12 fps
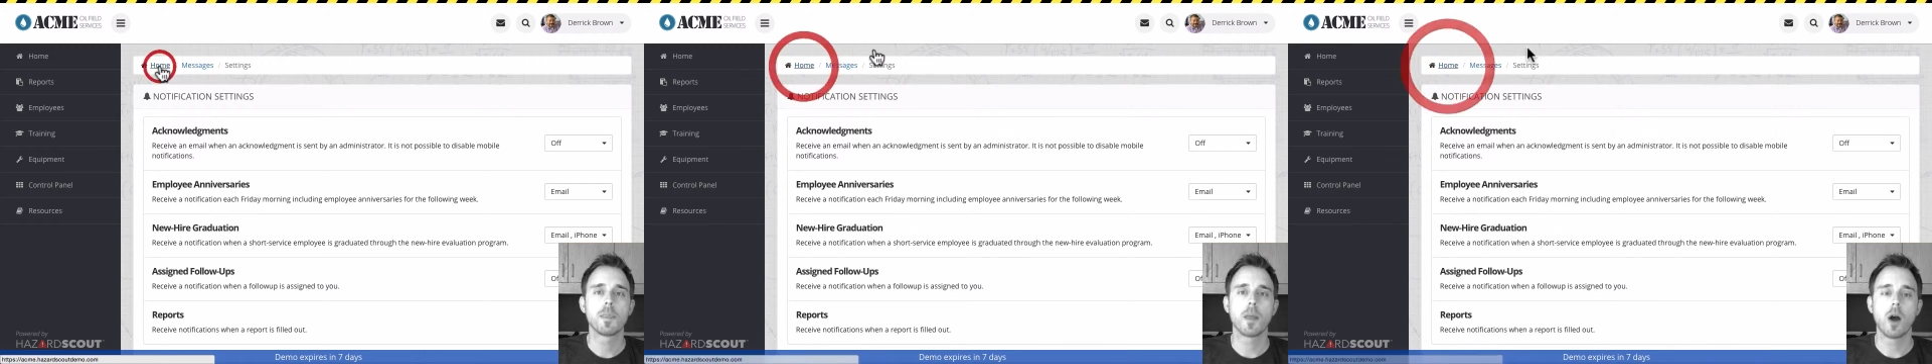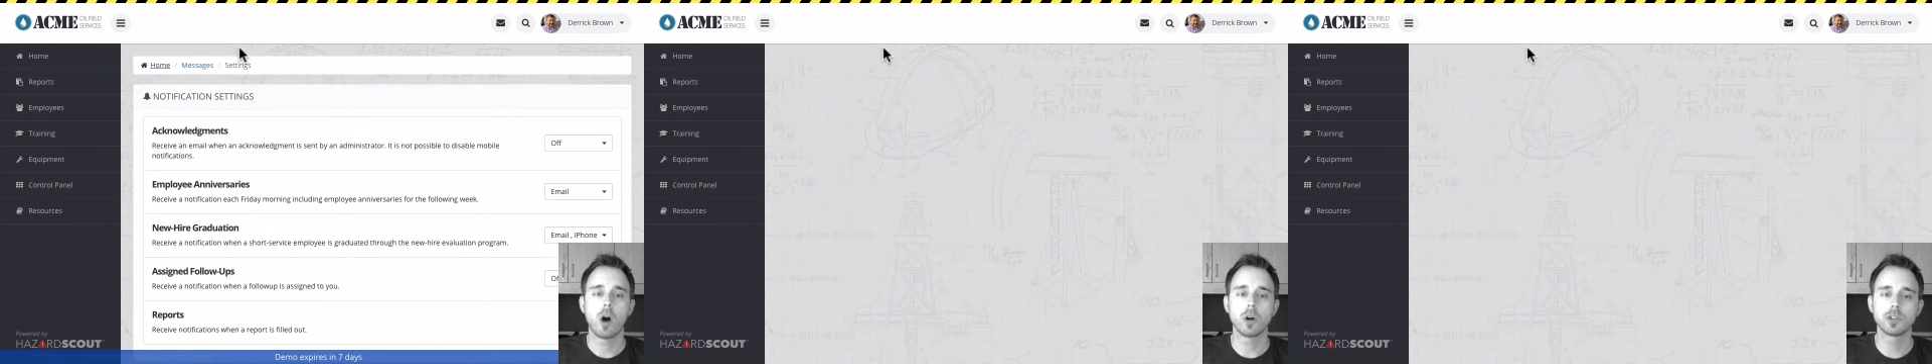
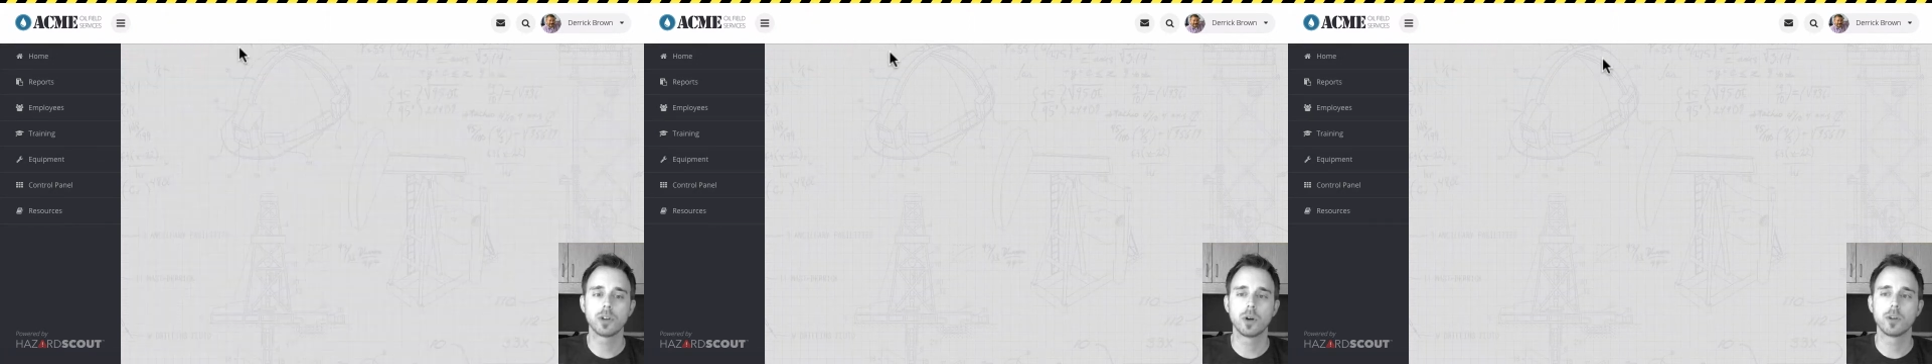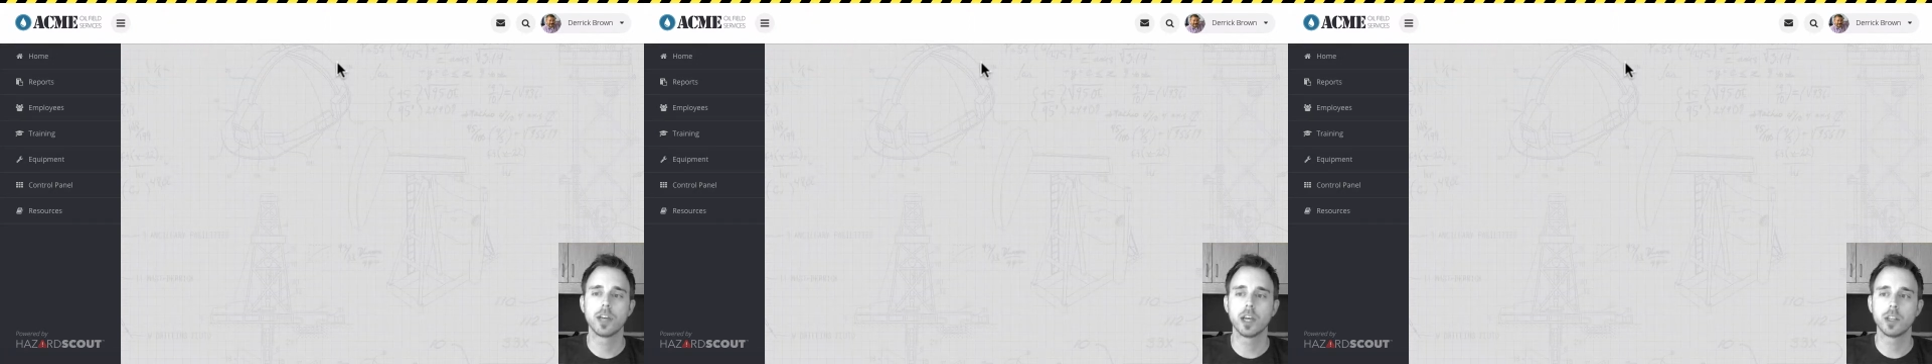
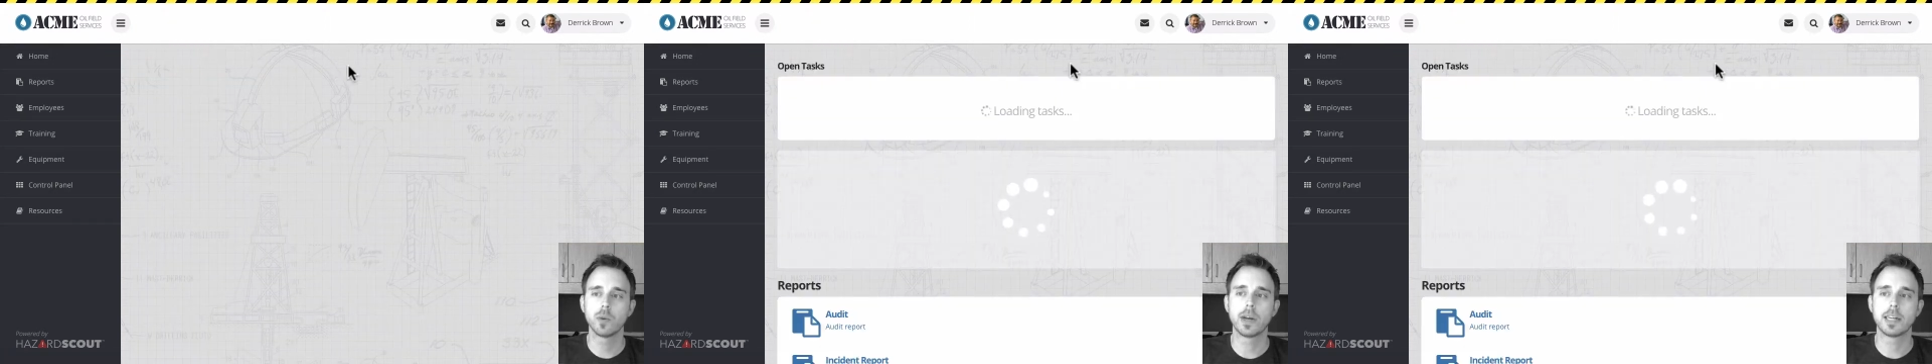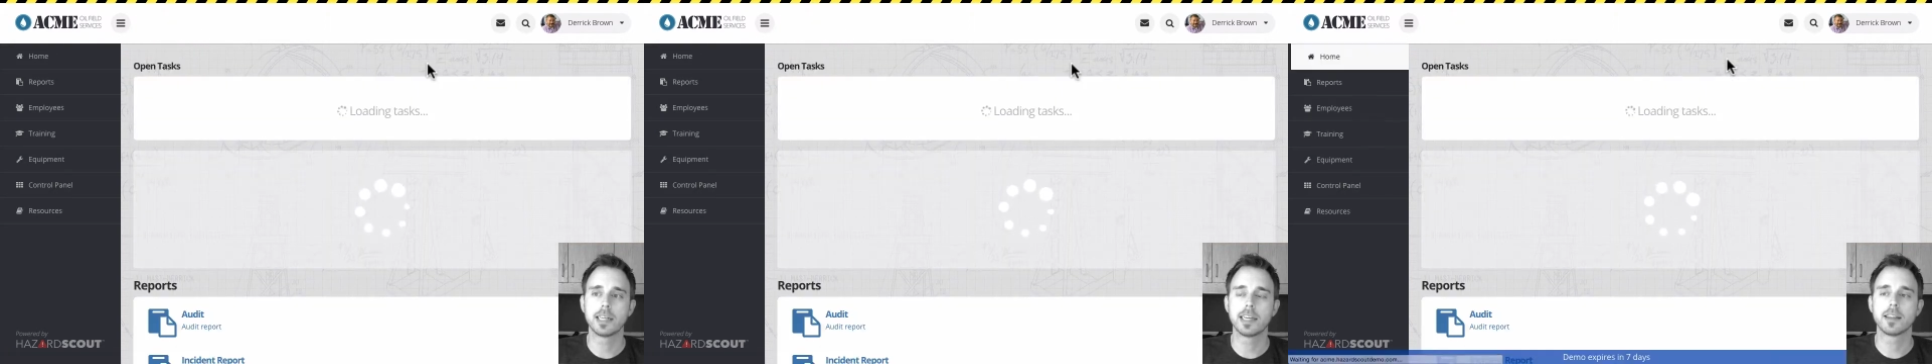Also, the other
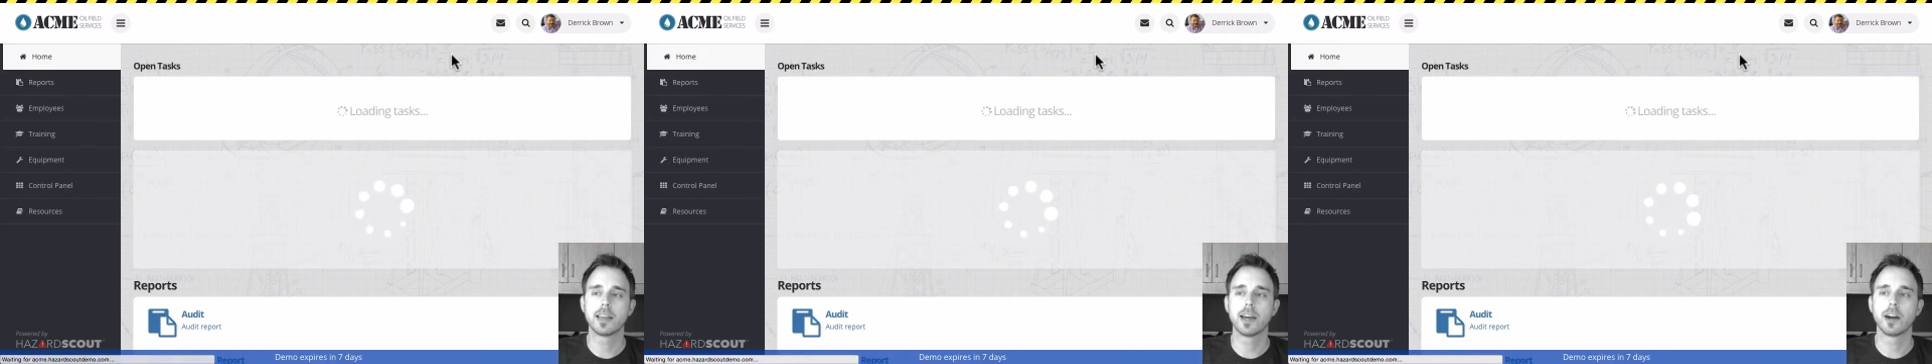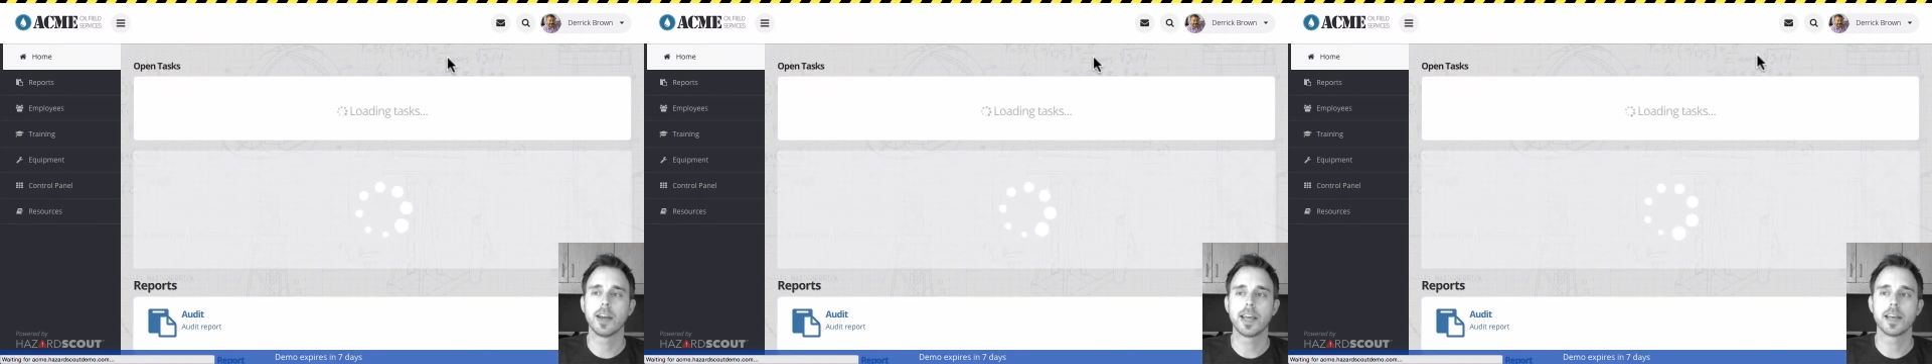way to get
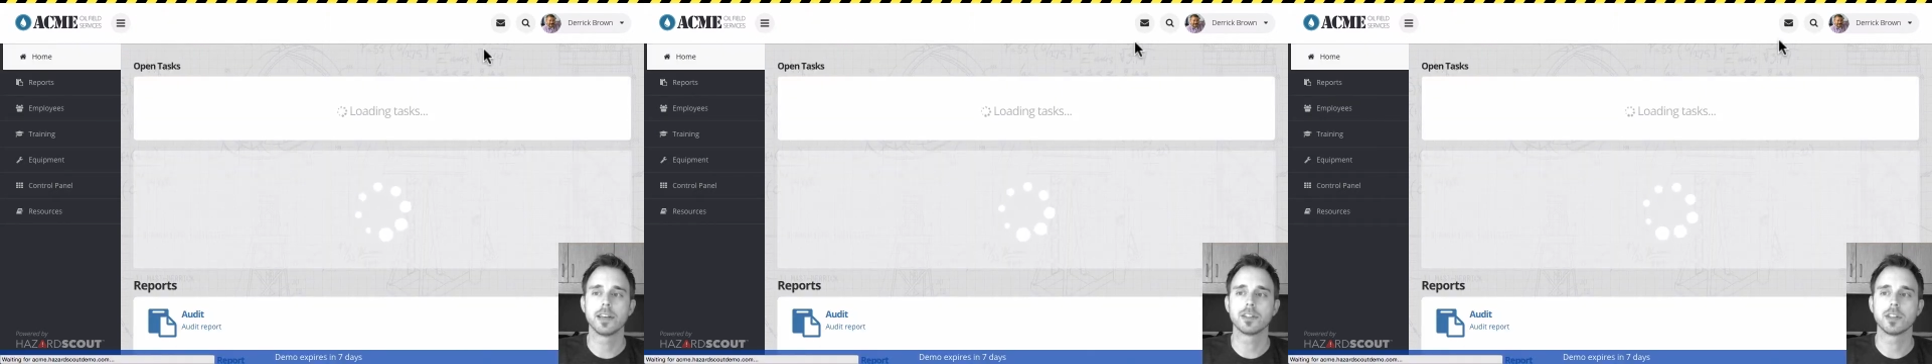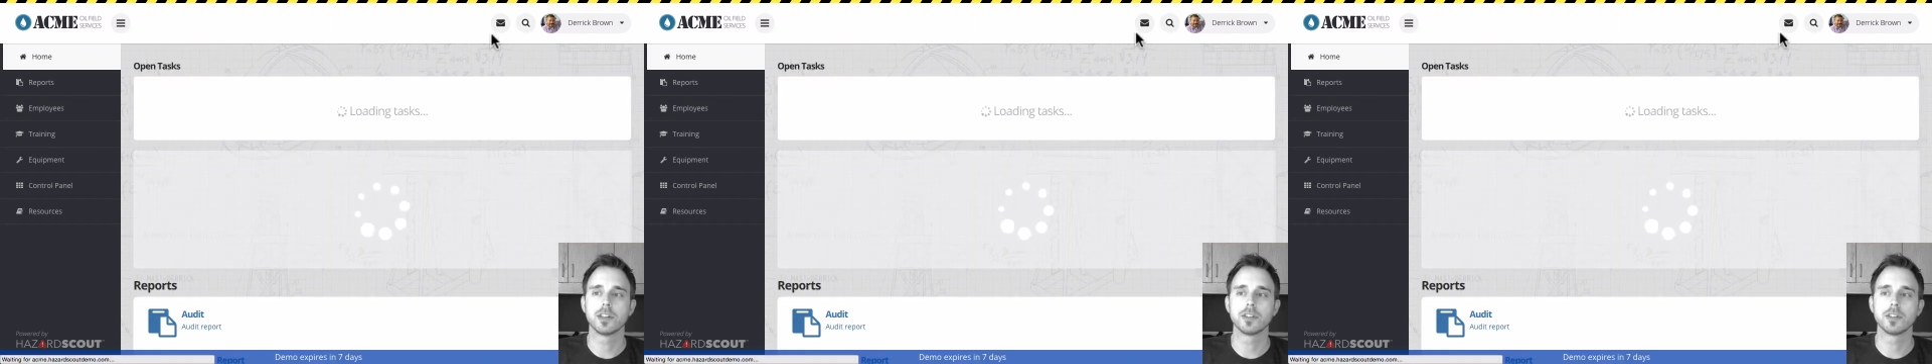there is